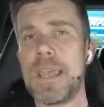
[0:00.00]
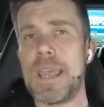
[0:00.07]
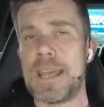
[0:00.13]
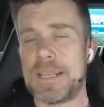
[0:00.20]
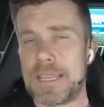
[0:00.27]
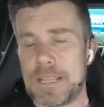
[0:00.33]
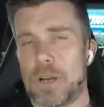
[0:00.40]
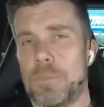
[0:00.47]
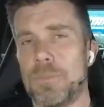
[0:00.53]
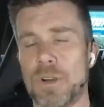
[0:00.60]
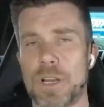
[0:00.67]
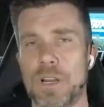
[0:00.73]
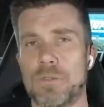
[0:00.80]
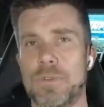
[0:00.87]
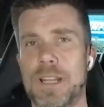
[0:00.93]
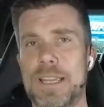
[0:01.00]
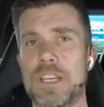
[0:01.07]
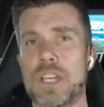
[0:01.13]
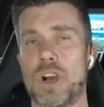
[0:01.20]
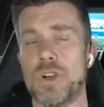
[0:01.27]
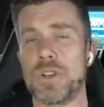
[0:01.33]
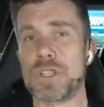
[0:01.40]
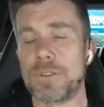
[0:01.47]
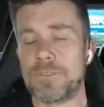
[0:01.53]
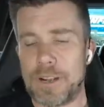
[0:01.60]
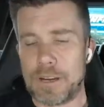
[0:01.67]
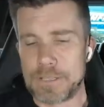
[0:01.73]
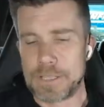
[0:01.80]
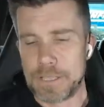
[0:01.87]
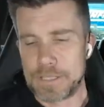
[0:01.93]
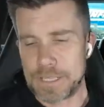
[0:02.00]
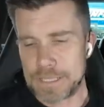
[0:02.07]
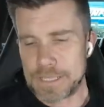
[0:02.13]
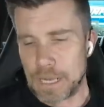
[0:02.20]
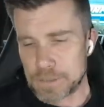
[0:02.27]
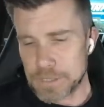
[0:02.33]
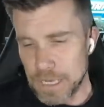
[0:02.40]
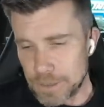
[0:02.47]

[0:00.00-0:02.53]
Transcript: And again, I'm not going to really go too far into the details.